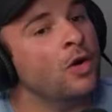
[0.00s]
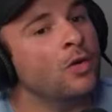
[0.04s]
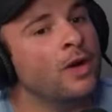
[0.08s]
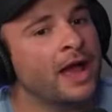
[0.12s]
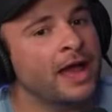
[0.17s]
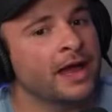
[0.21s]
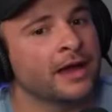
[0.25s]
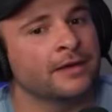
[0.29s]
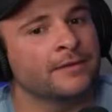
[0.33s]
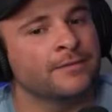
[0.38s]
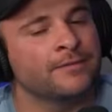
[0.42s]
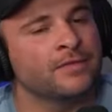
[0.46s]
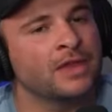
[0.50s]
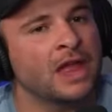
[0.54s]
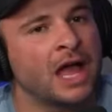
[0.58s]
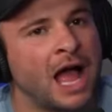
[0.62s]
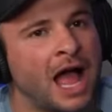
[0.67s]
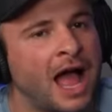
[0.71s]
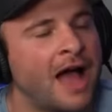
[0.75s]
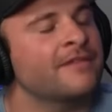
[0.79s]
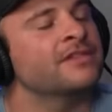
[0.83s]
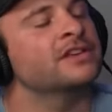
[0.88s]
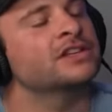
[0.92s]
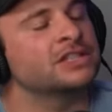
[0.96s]
okay,
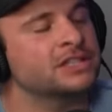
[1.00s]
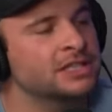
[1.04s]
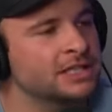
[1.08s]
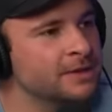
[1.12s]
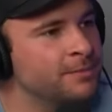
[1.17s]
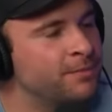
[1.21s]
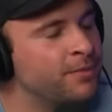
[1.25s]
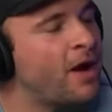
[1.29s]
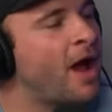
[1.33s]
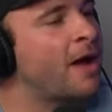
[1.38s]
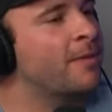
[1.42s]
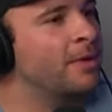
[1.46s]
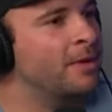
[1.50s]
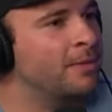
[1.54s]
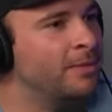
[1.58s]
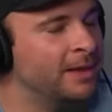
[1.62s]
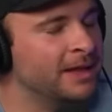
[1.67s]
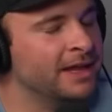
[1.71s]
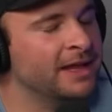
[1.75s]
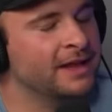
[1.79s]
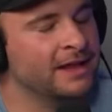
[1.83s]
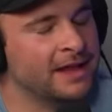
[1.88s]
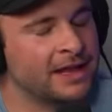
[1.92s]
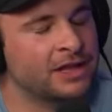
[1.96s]
obviously,
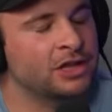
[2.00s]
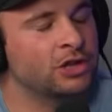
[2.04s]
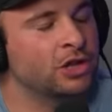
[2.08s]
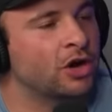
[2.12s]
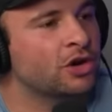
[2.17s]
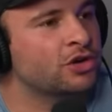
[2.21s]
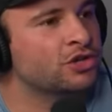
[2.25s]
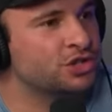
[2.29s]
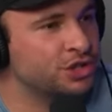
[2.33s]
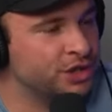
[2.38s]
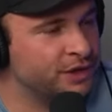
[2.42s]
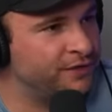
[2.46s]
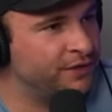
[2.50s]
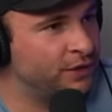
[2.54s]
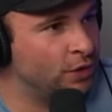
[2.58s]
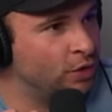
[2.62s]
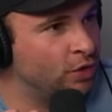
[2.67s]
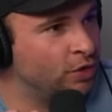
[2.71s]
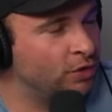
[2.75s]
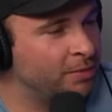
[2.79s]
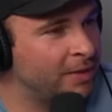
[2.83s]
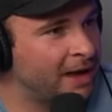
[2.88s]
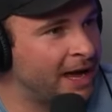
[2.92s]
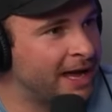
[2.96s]
probably like largely
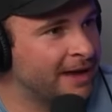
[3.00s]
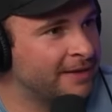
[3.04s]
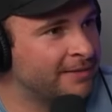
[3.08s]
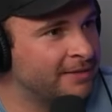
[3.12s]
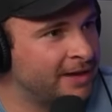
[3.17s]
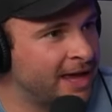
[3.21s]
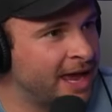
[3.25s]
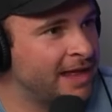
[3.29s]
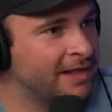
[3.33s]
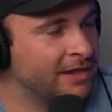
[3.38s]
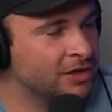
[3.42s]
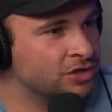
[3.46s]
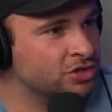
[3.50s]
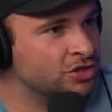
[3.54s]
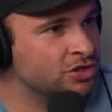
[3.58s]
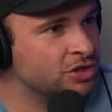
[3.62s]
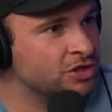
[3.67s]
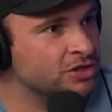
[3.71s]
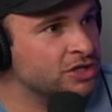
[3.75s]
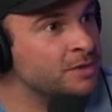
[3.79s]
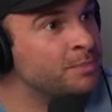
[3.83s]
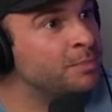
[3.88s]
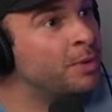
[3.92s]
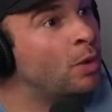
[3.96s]
fueled by Caitlin's
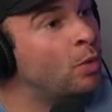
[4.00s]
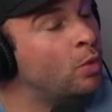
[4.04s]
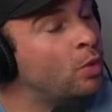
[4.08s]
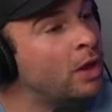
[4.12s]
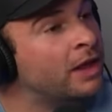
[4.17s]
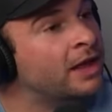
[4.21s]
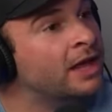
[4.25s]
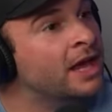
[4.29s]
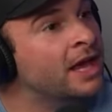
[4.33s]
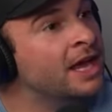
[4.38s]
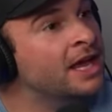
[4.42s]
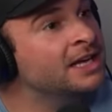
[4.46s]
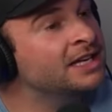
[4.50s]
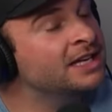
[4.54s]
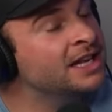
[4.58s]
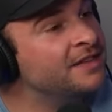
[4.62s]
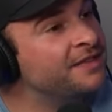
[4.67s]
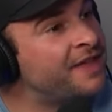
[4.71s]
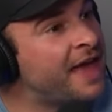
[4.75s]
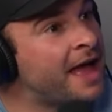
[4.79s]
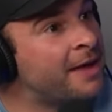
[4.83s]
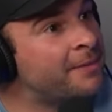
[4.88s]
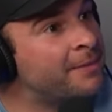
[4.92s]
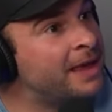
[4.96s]
jersey, but like,
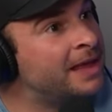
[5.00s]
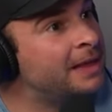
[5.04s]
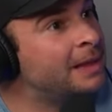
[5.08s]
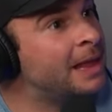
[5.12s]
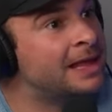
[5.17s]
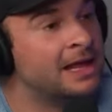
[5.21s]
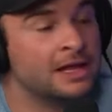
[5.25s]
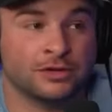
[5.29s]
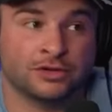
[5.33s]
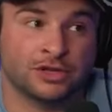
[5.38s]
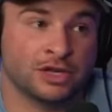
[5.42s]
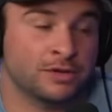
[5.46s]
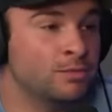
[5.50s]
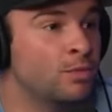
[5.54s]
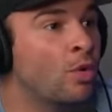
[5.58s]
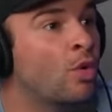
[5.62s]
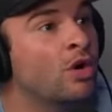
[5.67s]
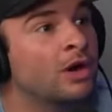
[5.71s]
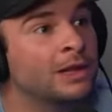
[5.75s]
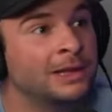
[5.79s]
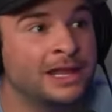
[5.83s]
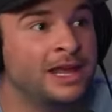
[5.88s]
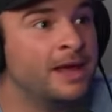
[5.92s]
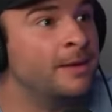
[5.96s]
did
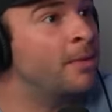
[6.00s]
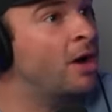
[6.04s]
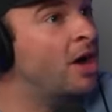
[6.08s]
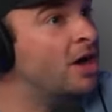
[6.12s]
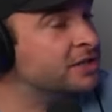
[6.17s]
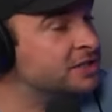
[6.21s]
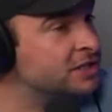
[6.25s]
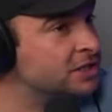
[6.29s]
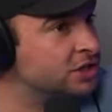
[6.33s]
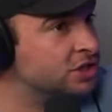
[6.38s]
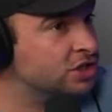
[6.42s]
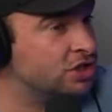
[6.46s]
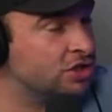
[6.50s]
more Leah Boston